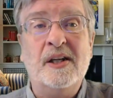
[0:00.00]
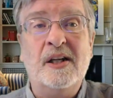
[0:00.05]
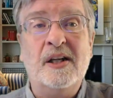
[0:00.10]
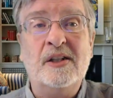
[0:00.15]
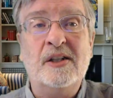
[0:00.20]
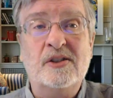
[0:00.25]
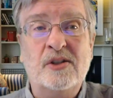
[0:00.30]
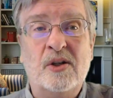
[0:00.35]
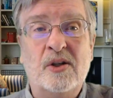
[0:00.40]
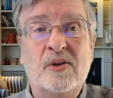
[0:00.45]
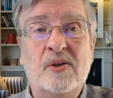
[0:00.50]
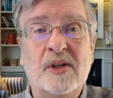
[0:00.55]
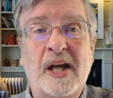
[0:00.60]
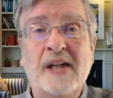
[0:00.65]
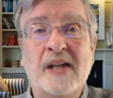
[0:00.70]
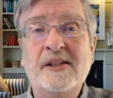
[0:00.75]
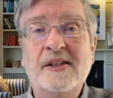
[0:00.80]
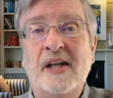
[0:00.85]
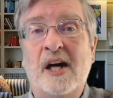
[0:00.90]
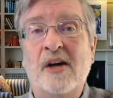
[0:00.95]
And so
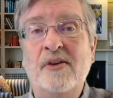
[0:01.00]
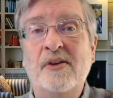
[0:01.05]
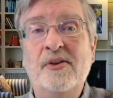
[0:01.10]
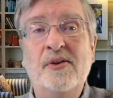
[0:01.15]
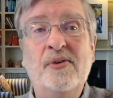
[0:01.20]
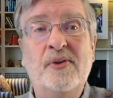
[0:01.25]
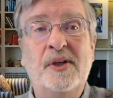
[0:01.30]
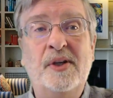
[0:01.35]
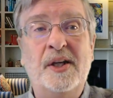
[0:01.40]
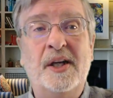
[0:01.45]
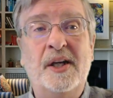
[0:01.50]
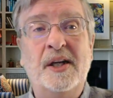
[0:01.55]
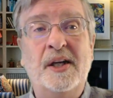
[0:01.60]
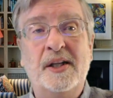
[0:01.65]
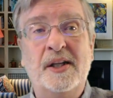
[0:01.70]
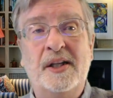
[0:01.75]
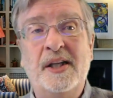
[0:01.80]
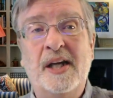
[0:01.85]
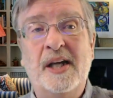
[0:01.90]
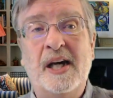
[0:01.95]
that's how you
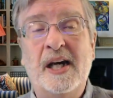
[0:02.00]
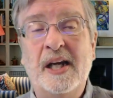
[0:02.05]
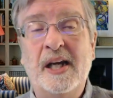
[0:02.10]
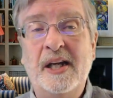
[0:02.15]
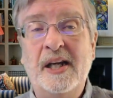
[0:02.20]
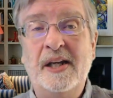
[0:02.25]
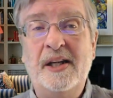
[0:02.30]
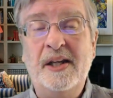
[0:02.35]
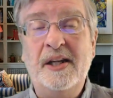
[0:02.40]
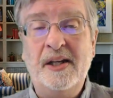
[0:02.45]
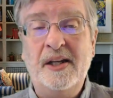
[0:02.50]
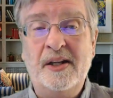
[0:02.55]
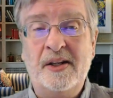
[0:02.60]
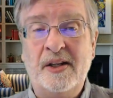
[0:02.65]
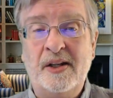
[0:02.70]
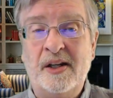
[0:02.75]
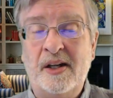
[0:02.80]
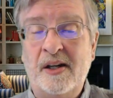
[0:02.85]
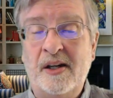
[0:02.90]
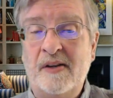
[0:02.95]
get the idea
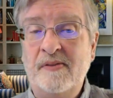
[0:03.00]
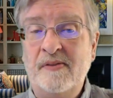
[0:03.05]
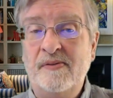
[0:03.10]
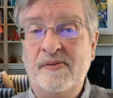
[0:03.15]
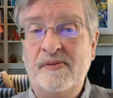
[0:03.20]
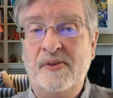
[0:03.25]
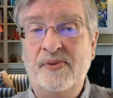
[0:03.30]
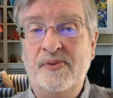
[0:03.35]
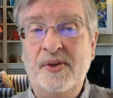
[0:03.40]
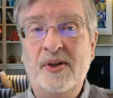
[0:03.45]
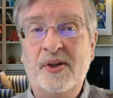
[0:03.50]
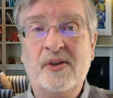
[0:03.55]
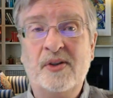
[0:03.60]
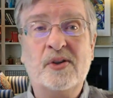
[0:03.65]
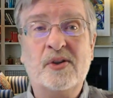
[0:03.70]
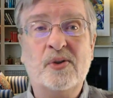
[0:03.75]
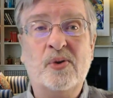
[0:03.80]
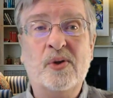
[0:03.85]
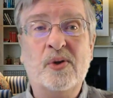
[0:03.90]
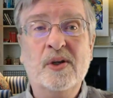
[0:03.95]
of the fear of
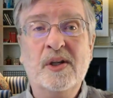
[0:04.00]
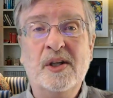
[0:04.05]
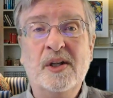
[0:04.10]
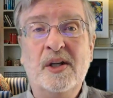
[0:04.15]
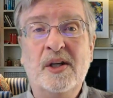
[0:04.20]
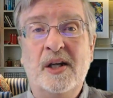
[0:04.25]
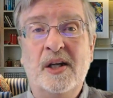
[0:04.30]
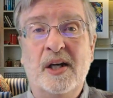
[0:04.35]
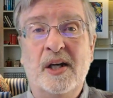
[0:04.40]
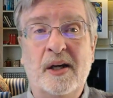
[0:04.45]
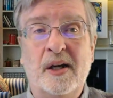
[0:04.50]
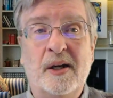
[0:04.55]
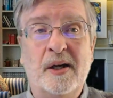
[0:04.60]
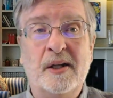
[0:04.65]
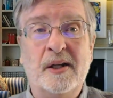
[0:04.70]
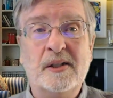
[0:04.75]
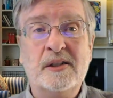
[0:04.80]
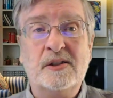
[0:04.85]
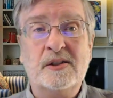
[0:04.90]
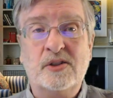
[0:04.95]
the Lord.
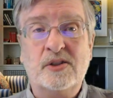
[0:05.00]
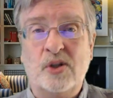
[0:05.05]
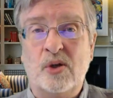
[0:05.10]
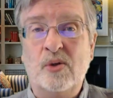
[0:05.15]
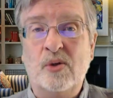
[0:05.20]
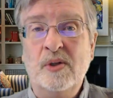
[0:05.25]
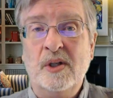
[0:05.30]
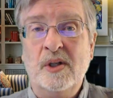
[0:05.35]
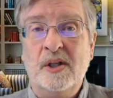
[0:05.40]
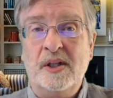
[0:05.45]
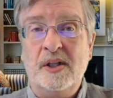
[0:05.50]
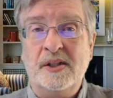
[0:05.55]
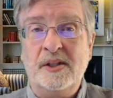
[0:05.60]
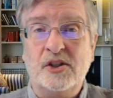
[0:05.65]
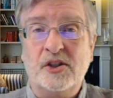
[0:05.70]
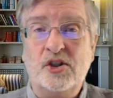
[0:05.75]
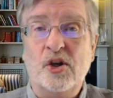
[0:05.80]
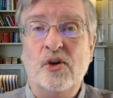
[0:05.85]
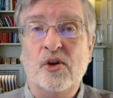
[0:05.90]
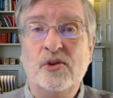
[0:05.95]
Uh, so it's
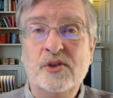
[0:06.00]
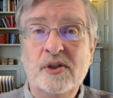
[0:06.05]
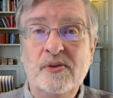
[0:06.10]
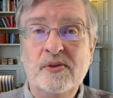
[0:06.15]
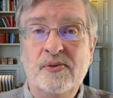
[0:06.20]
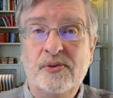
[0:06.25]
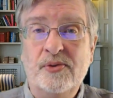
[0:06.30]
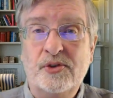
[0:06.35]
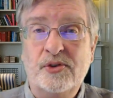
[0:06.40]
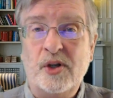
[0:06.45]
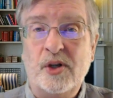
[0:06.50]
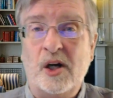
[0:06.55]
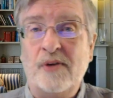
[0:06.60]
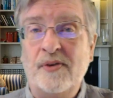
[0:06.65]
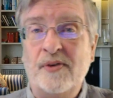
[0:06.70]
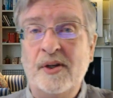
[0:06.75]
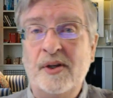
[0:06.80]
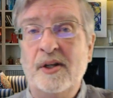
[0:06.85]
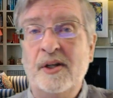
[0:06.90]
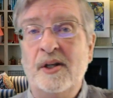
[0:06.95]
a chosen
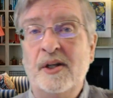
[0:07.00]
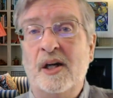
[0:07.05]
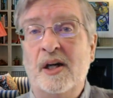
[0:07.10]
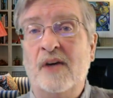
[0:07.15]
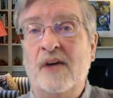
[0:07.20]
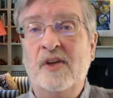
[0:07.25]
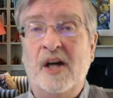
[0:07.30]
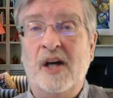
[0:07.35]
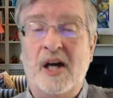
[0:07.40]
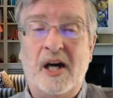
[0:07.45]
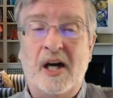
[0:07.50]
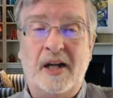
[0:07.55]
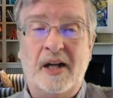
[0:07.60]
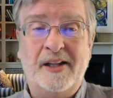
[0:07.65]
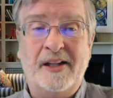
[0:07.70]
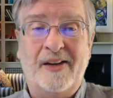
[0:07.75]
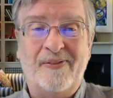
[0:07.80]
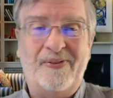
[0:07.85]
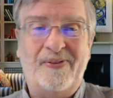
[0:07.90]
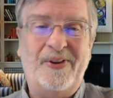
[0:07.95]
servant of God
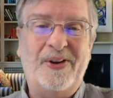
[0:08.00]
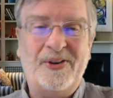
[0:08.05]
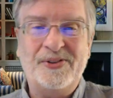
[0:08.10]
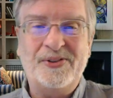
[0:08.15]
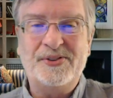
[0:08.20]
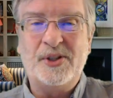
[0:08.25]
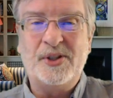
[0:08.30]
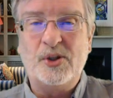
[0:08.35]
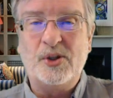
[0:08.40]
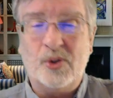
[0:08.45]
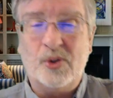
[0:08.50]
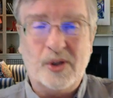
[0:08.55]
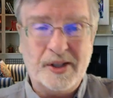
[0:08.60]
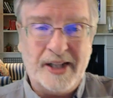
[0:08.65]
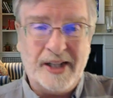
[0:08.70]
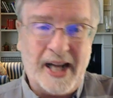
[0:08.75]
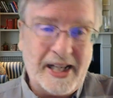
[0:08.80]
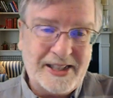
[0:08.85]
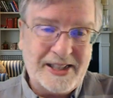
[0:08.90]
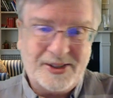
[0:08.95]
that fears the Lord.
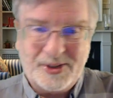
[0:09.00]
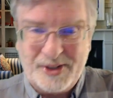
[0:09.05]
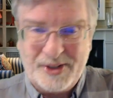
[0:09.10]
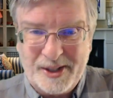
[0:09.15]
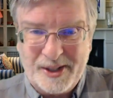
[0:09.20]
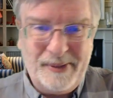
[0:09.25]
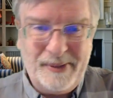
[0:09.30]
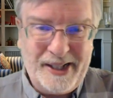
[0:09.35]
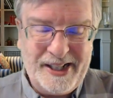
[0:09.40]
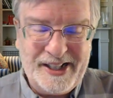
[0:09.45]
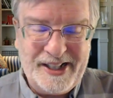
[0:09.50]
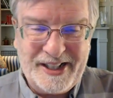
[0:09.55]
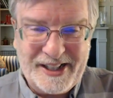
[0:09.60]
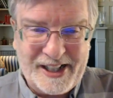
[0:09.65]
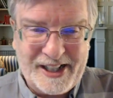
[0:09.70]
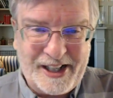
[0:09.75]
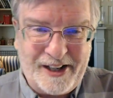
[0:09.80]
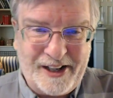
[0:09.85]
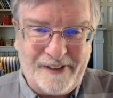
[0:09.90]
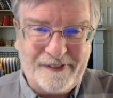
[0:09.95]
That's the meaning
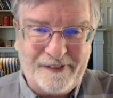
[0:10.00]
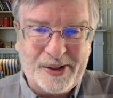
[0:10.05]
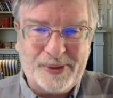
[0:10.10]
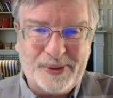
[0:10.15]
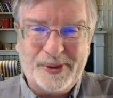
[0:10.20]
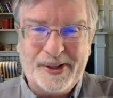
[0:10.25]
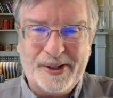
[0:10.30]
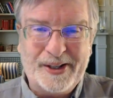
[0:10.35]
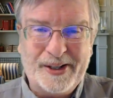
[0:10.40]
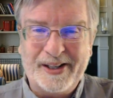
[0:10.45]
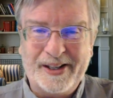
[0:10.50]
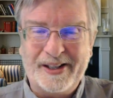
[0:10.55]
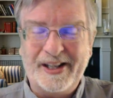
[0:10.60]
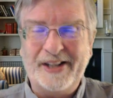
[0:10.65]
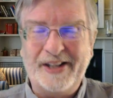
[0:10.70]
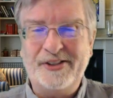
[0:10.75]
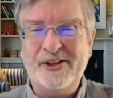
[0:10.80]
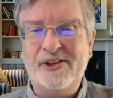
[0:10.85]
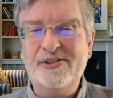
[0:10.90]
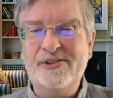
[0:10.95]
of the word,
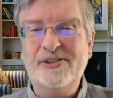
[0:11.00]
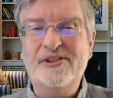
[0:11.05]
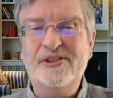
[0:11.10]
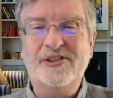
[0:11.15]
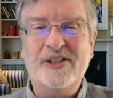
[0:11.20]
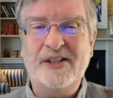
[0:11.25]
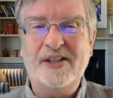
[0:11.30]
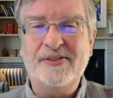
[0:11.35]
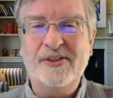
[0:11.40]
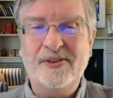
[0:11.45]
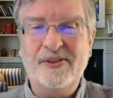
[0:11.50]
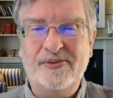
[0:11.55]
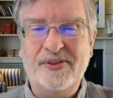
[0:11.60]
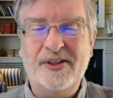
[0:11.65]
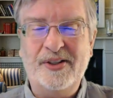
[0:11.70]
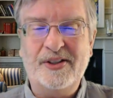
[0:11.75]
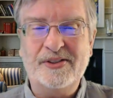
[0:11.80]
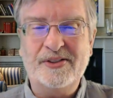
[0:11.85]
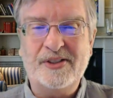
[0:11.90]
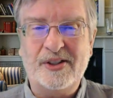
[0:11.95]
a chosen servant who
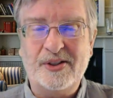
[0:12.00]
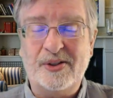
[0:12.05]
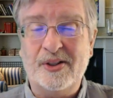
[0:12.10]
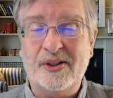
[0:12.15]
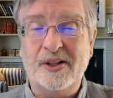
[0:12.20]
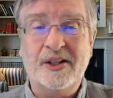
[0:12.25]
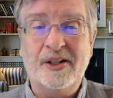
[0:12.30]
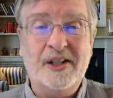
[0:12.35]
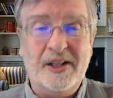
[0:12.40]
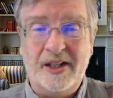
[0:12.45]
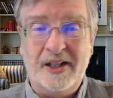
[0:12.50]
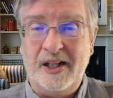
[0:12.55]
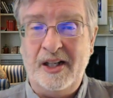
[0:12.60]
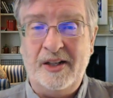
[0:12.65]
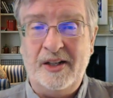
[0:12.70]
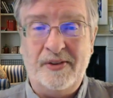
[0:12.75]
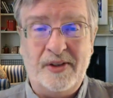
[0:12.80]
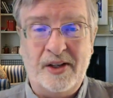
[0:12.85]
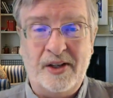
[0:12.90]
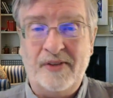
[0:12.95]
fears the Lord.
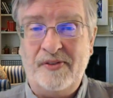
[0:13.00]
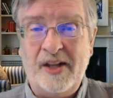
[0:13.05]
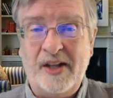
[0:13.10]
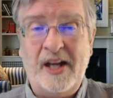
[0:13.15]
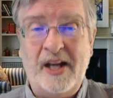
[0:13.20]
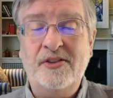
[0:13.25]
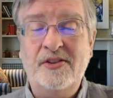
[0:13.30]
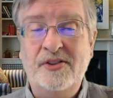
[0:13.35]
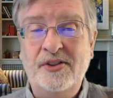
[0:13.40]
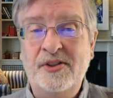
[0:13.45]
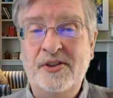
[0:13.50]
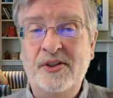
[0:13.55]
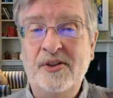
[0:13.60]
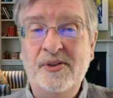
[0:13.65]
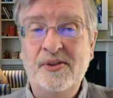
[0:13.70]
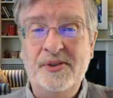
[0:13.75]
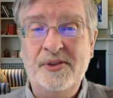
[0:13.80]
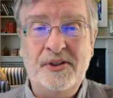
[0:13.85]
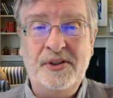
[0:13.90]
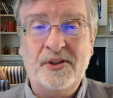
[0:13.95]
And if, that's
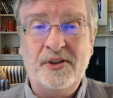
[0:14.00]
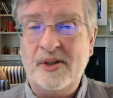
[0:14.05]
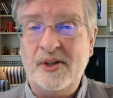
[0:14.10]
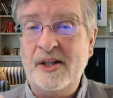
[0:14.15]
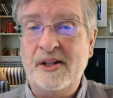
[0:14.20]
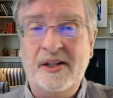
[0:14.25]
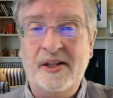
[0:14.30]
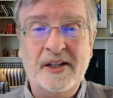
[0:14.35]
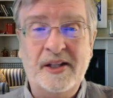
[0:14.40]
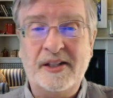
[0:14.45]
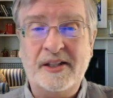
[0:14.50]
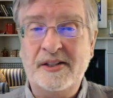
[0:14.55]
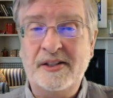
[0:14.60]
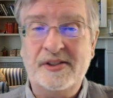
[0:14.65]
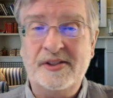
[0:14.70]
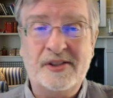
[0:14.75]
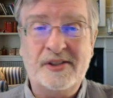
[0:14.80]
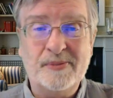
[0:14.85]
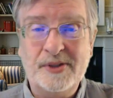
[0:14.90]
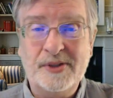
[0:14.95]
you and you're trying to think that this
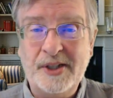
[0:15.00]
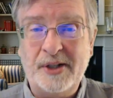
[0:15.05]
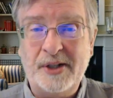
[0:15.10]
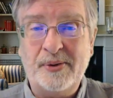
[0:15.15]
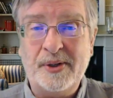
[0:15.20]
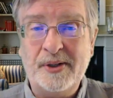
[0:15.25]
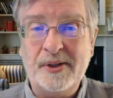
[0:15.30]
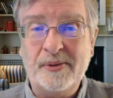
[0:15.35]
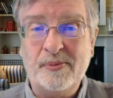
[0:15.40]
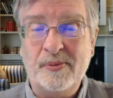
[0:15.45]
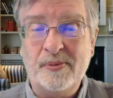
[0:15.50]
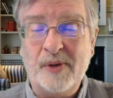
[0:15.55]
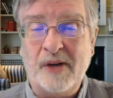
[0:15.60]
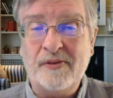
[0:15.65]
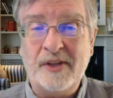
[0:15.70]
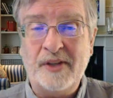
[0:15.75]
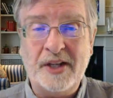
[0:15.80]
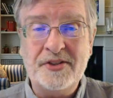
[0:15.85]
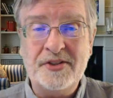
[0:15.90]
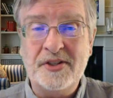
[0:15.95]
is some secret
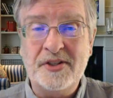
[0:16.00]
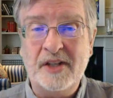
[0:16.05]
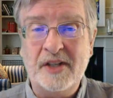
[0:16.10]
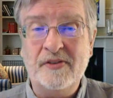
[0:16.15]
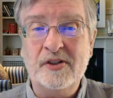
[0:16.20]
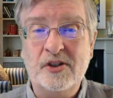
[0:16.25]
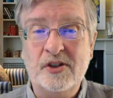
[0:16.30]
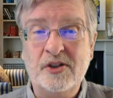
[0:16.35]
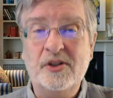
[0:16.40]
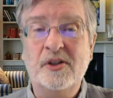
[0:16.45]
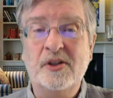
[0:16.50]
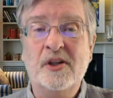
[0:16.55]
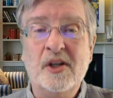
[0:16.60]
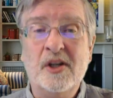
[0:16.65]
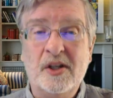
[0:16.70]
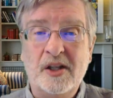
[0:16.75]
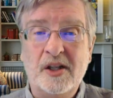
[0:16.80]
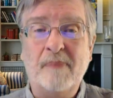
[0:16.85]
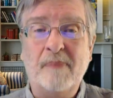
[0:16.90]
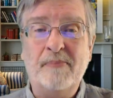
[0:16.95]
revelation given to you,
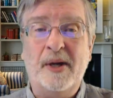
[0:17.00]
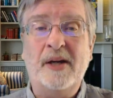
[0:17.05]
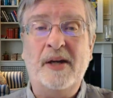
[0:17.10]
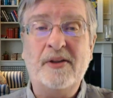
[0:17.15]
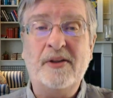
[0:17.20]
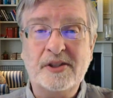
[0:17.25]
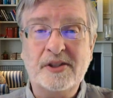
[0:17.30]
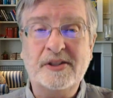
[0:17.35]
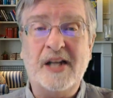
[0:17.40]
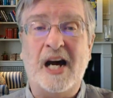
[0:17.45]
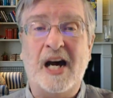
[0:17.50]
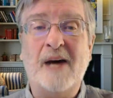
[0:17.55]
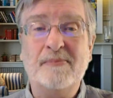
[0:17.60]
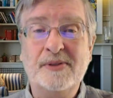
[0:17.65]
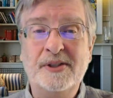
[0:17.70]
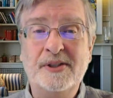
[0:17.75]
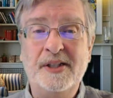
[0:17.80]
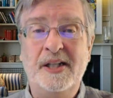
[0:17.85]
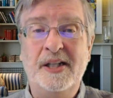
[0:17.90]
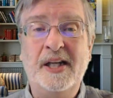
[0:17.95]
you better stop
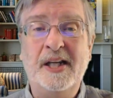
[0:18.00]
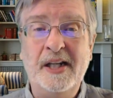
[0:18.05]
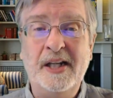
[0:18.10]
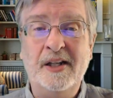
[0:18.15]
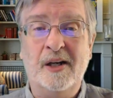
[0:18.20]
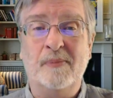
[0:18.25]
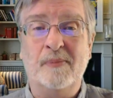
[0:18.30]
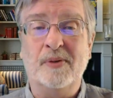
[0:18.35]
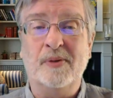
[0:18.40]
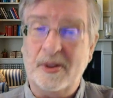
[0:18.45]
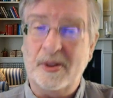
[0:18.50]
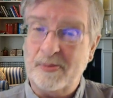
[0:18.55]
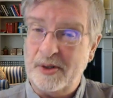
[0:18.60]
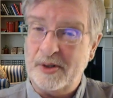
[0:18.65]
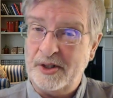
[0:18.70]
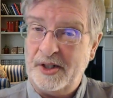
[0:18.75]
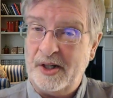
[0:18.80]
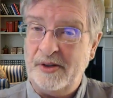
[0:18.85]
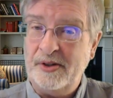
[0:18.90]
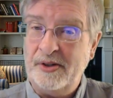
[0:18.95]
seeking numbers. I'm going
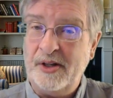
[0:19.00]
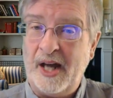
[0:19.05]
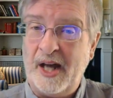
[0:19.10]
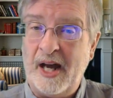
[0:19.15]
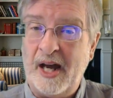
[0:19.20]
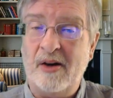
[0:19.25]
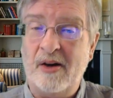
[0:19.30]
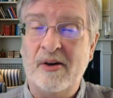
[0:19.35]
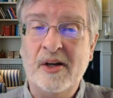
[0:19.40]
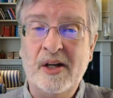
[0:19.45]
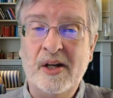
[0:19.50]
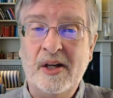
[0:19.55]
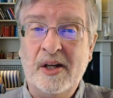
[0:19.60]
to tell you how